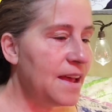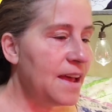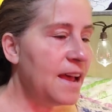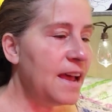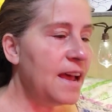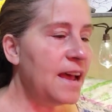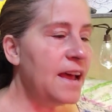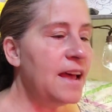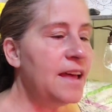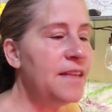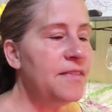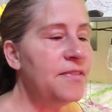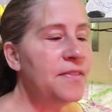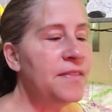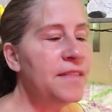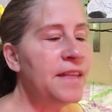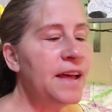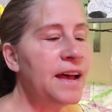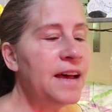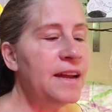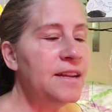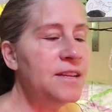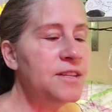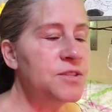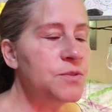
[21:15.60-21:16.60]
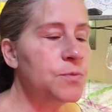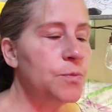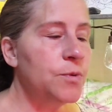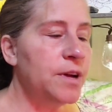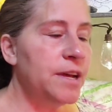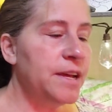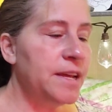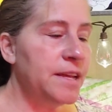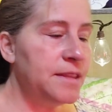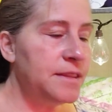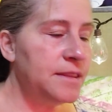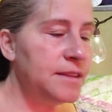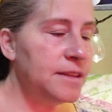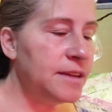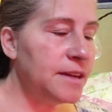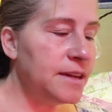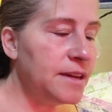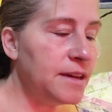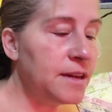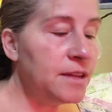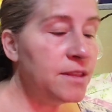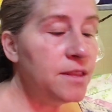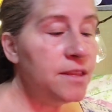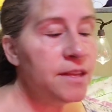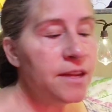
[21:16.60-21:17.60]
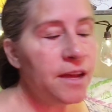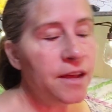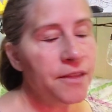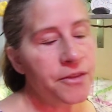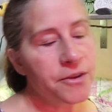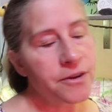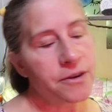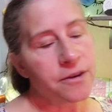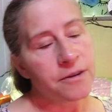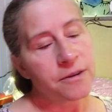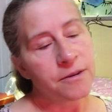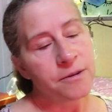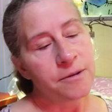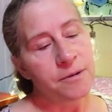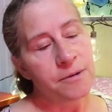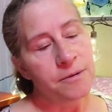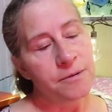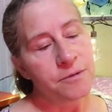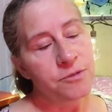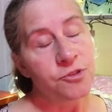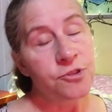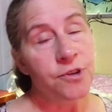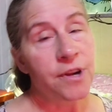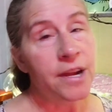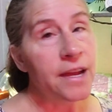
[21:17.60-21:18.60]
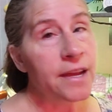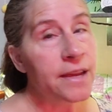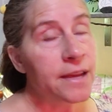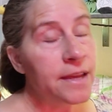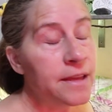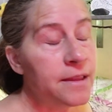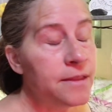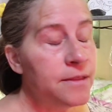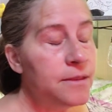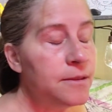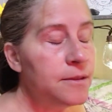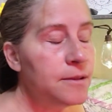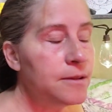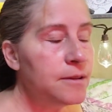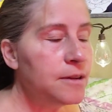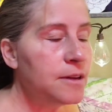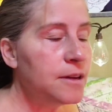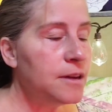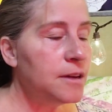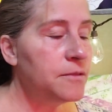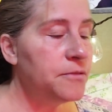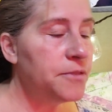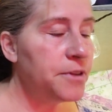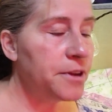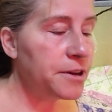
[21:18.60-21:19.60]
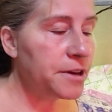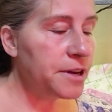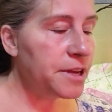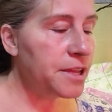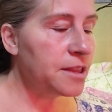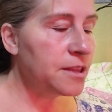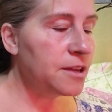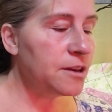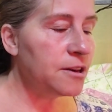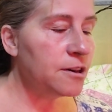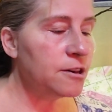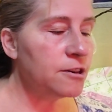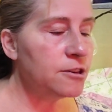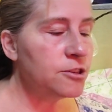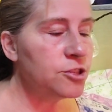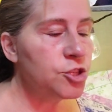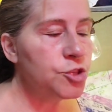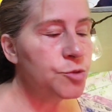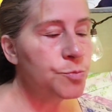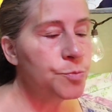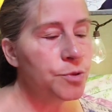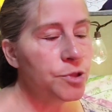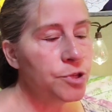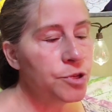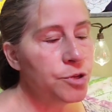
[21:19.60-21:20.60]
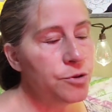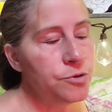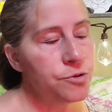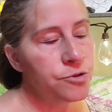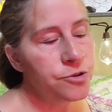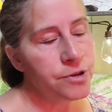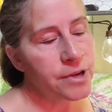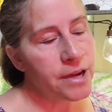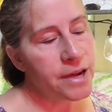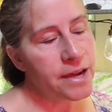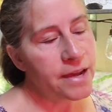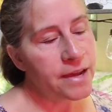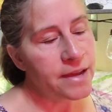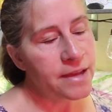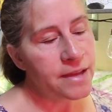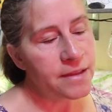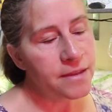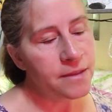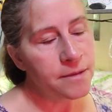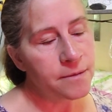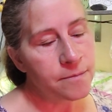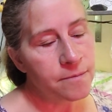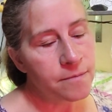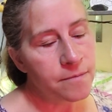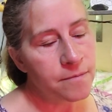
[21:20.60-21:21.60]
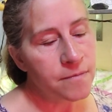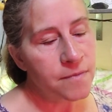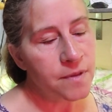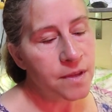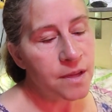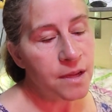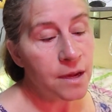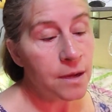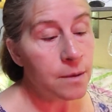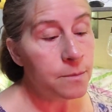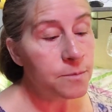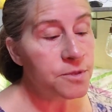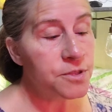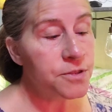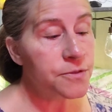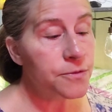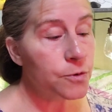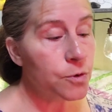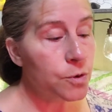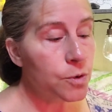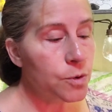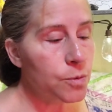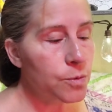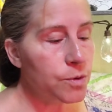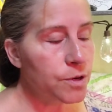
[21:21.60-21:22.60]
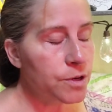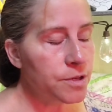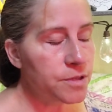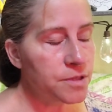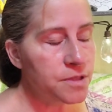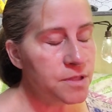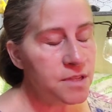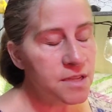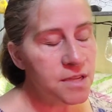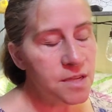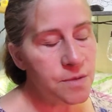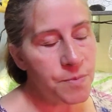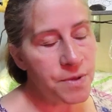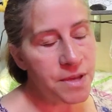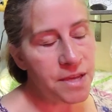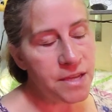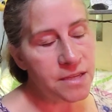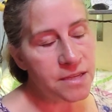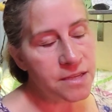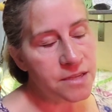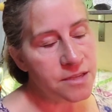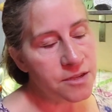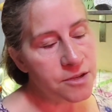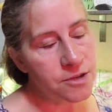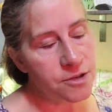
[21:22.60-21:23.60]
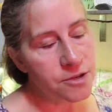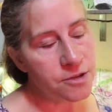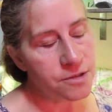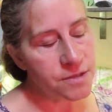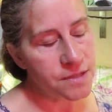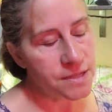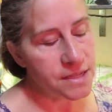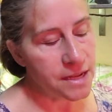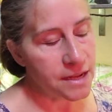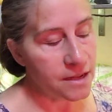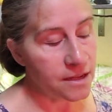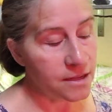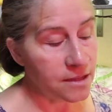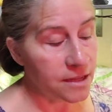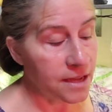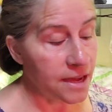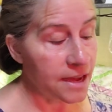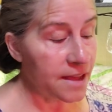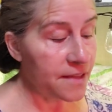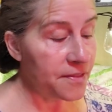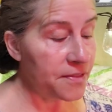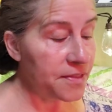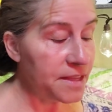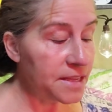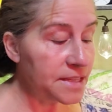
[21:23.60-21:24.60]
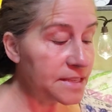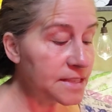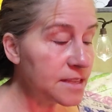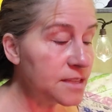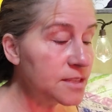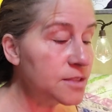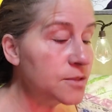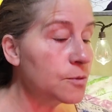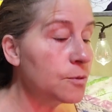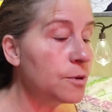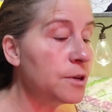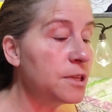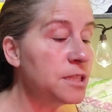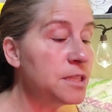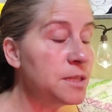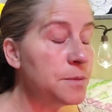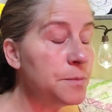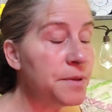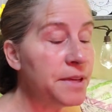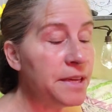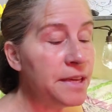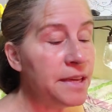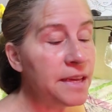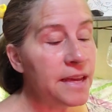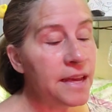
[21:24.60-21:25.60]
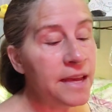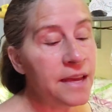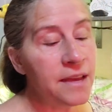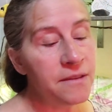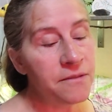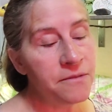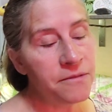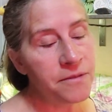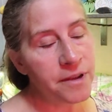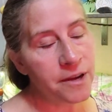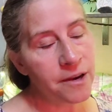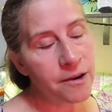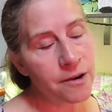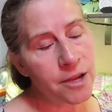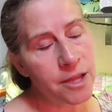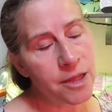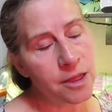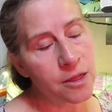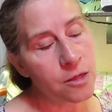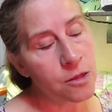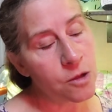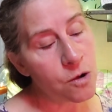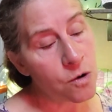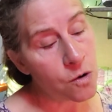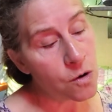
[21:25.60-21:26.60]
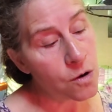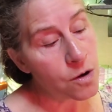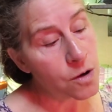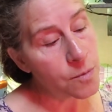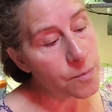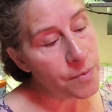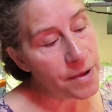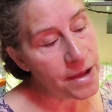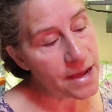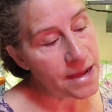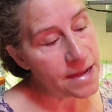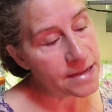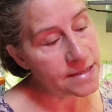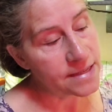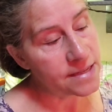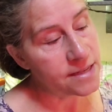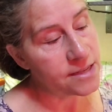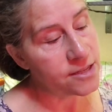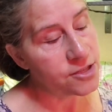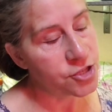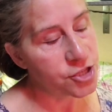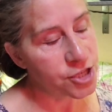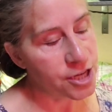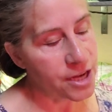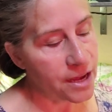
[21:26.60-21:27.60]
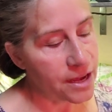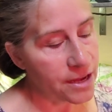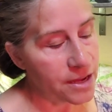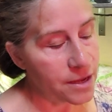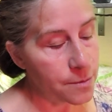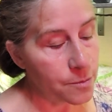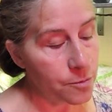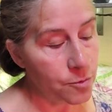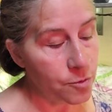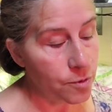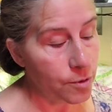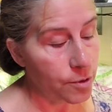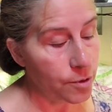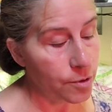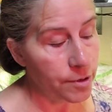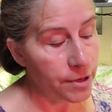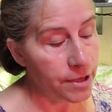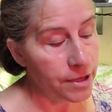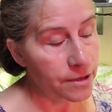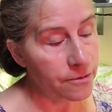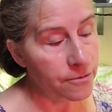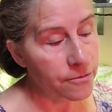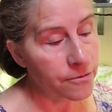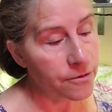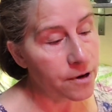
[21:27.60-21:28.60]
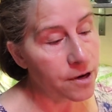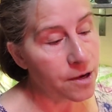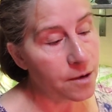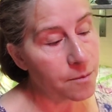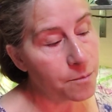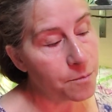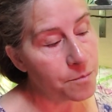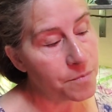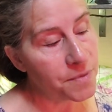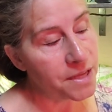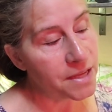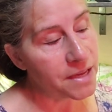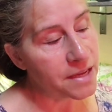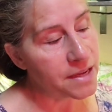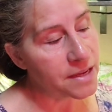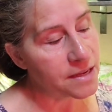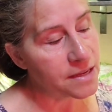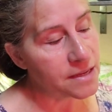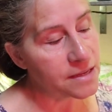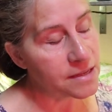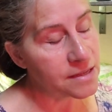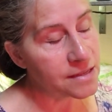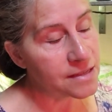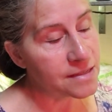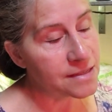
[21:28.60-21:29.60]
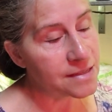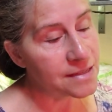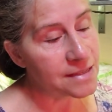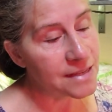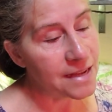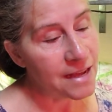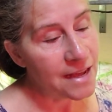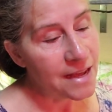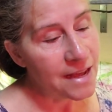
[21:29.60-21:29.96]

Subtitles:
And that is when another dragon, a very large blue dragon, comes forward and speaks to Tercel. And this is going to be a very long passage I am quoting from, because